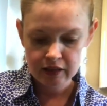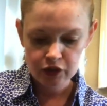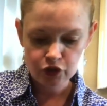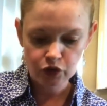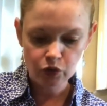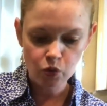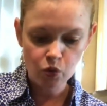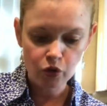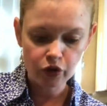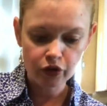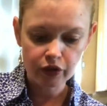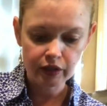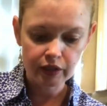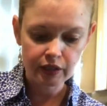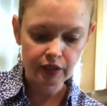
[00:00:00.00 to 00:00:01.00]
so the water
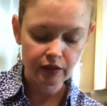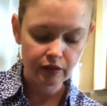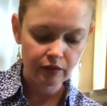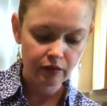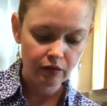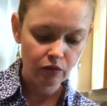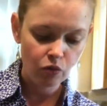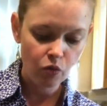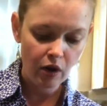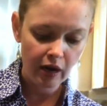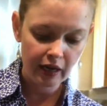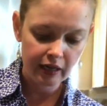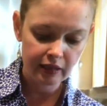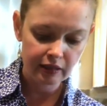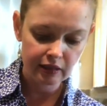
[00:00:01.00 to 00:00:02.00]
is
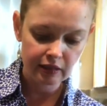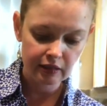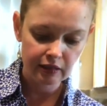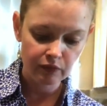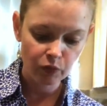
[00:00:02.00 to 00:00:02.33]
white